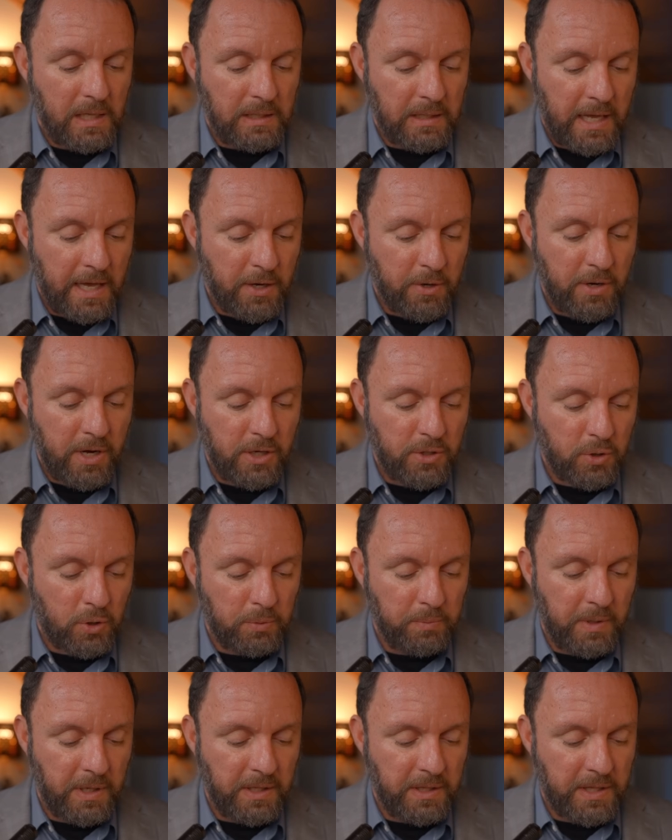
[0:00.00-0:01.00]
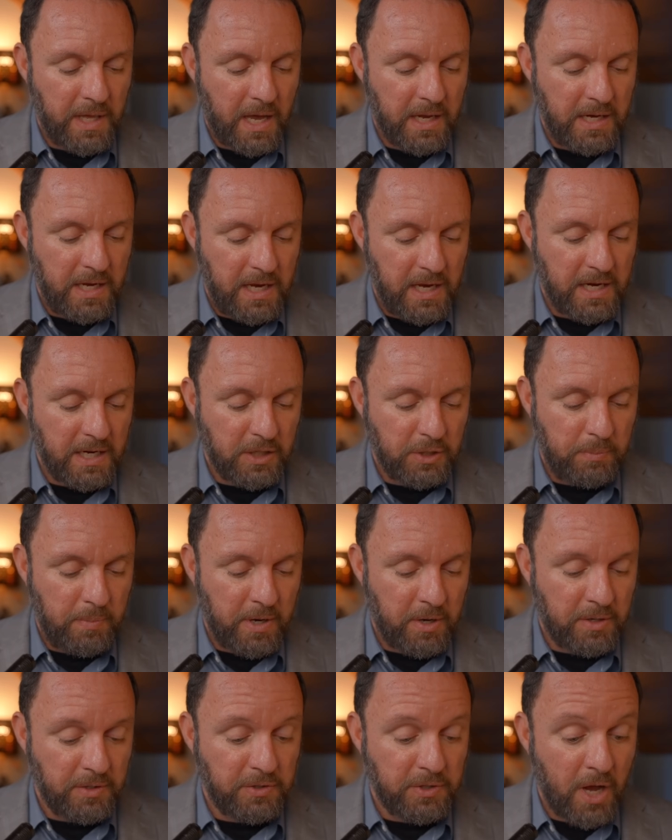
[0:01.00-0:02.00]
Later, he told me that he had
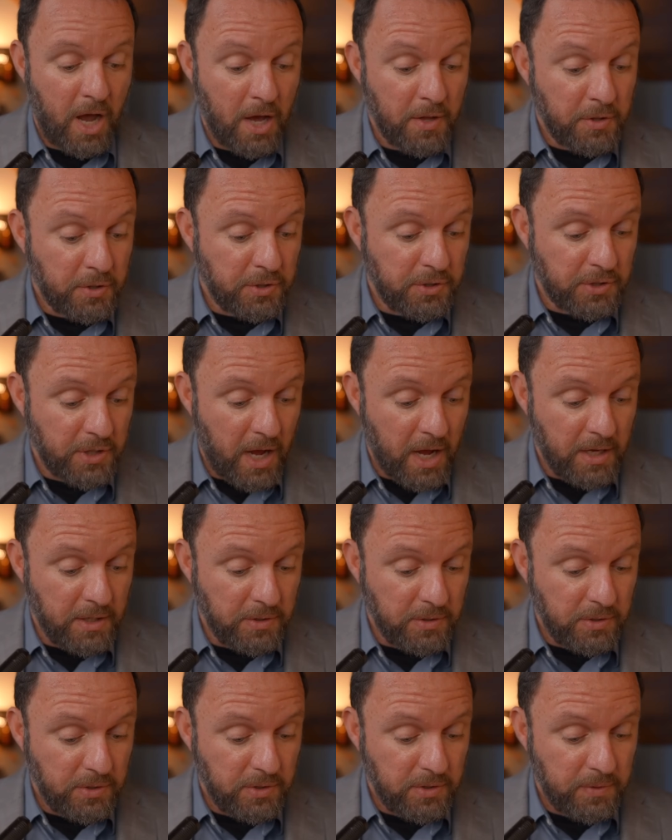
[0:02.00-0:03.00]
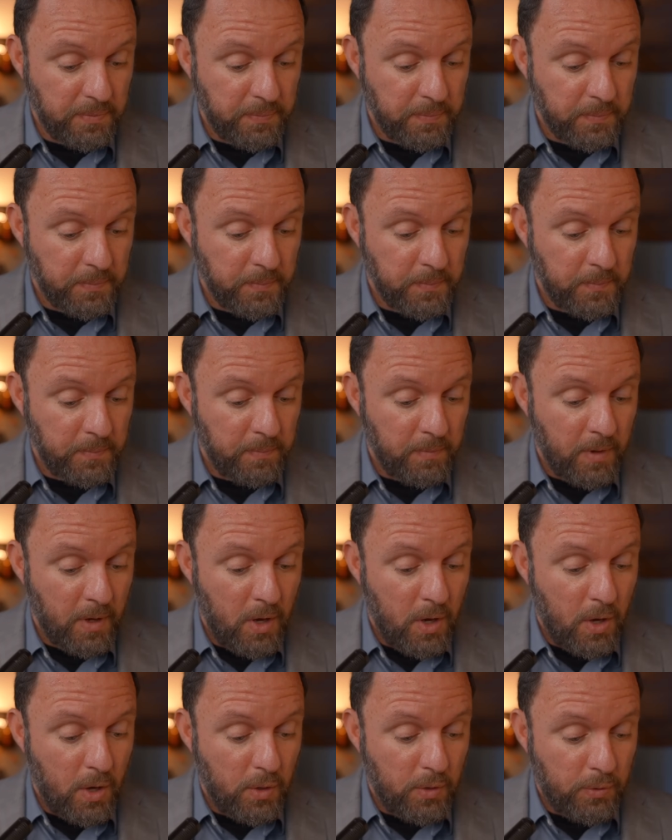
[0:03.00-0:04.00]
experienced other signs
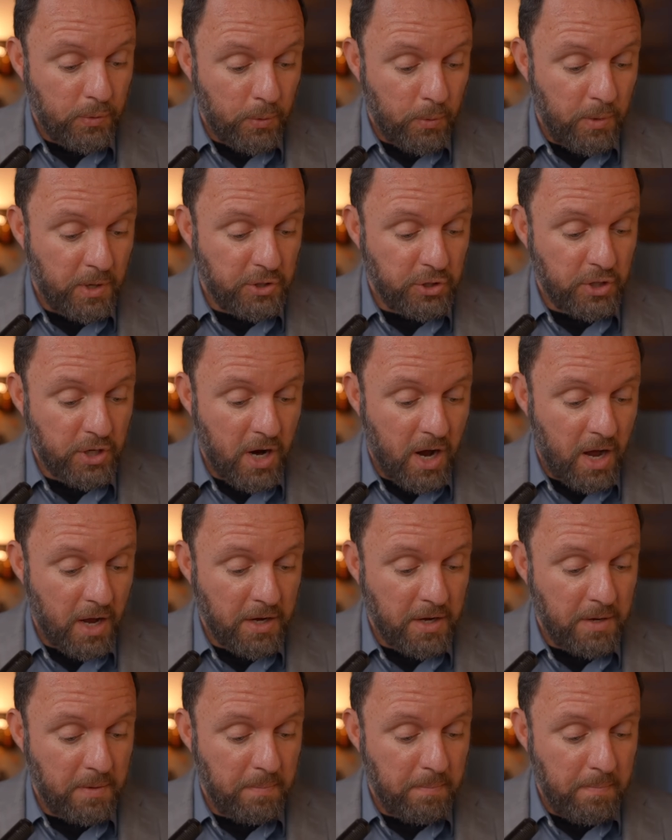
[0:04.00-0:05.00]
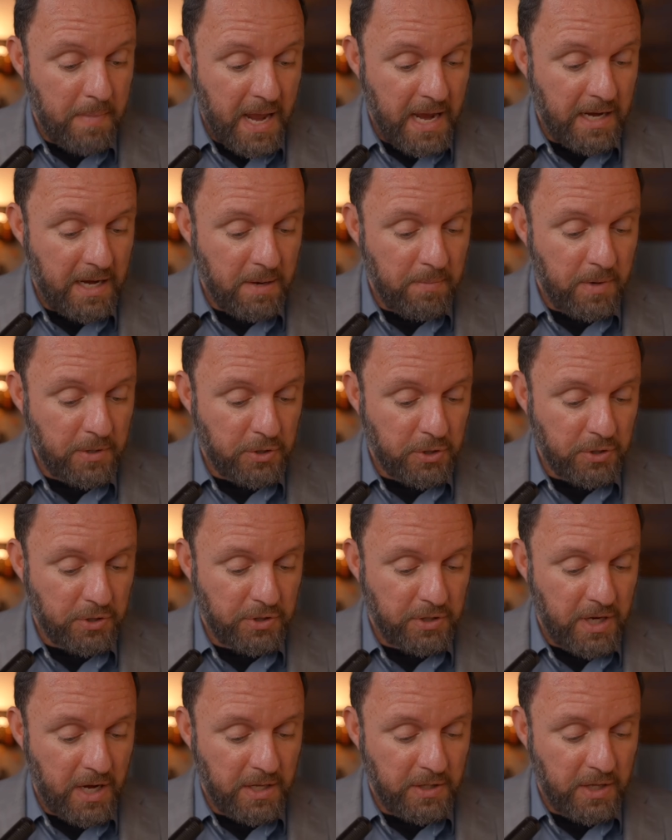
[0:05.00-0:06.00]
through which God made him
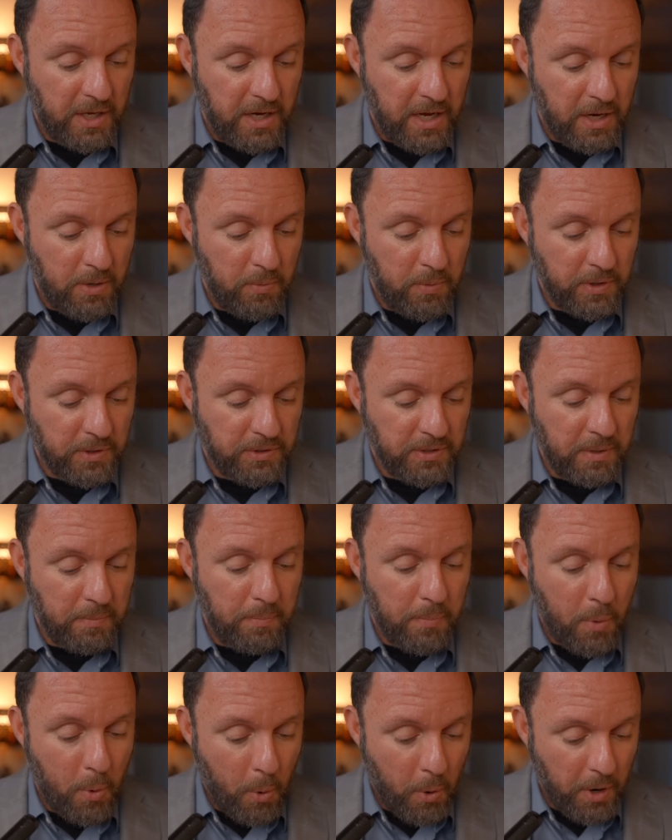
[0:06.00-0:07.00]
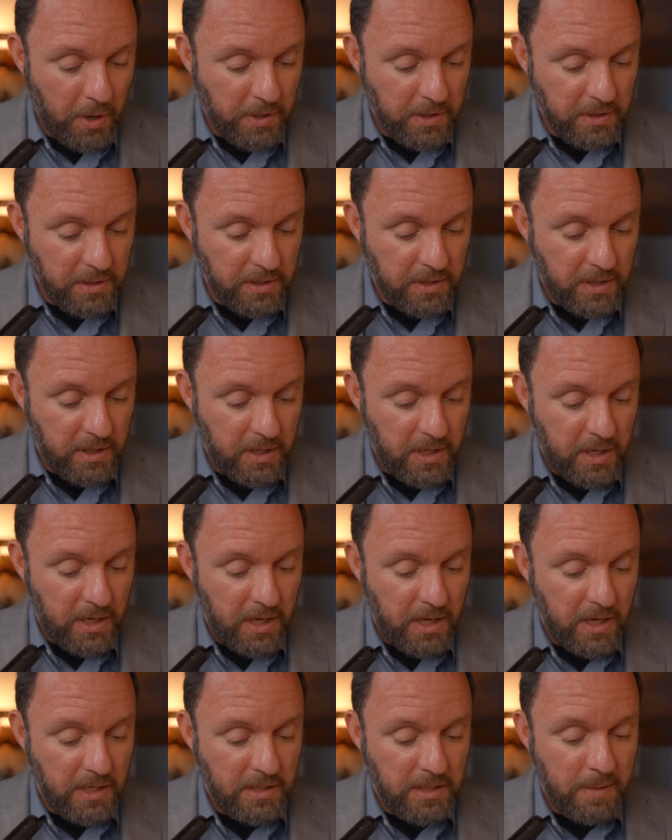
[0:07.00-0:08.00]
understand that it was important
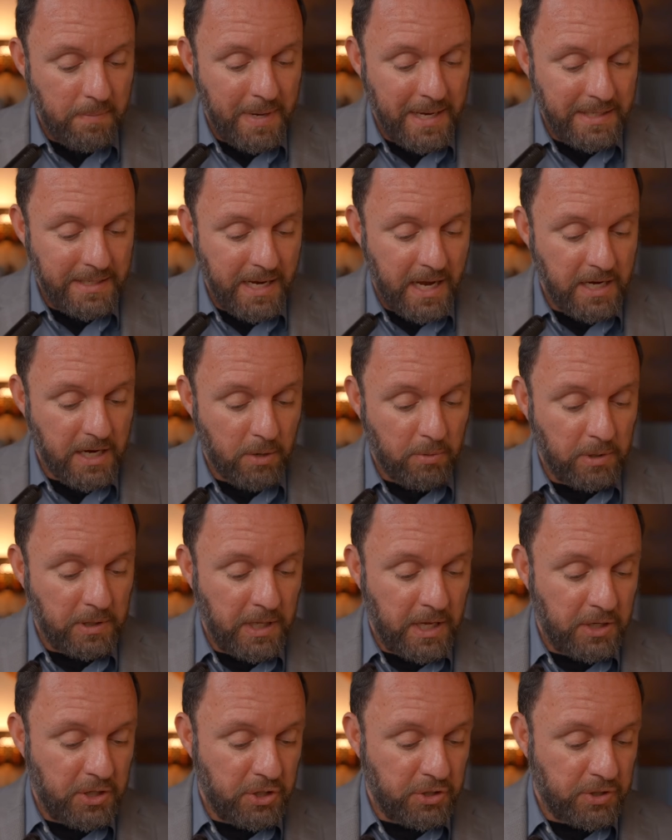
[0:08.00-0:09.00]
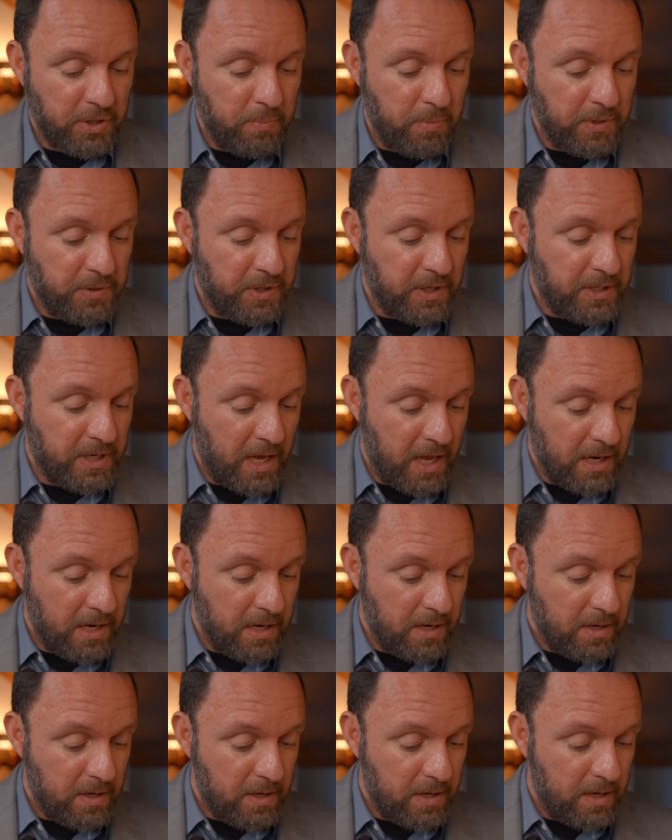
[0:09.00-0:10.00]
to maintain a relationship with the
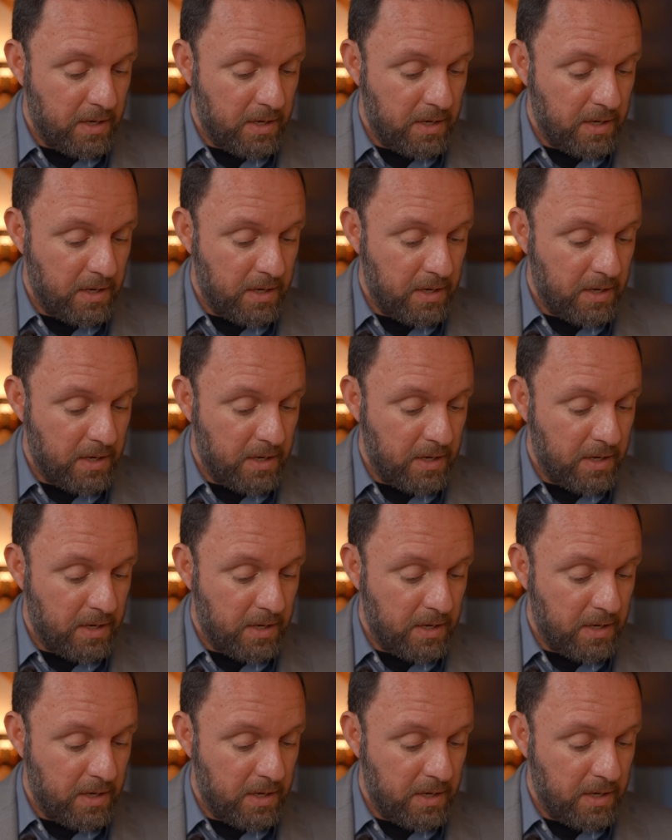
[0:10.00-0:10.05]
dead,